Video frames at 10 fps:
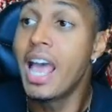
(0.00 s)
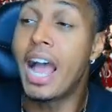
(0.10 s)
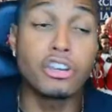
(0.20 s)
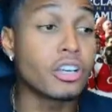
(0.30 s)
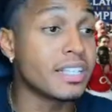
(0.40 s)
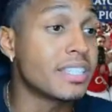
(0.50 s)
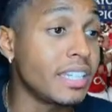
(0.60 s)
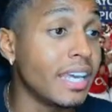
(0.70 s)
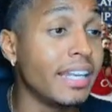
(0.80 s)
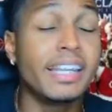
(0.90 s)
and you can
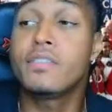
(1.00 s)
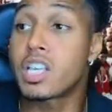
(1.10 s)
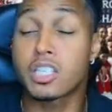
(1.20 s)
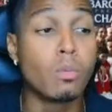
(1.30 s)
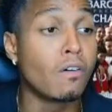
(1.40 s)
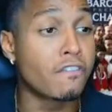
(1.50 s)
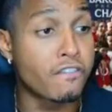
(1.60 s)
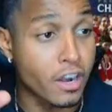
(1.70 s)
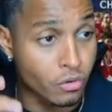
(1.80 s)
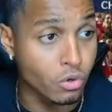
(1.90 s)
see it leaves us more
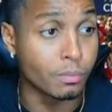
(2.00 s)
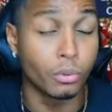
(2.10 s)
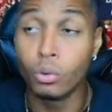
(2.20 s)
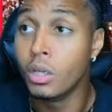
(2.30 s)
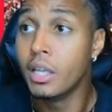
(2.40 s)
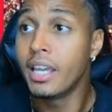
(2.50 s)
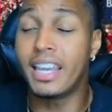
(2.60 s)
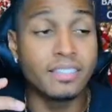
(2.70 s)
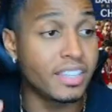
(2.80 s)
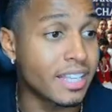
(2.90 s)
vulnerable
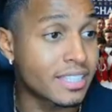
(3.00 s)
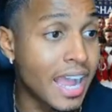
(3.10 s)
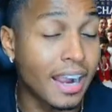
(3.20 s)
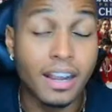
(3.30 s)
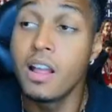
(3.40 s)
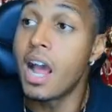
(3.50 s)
in the attack.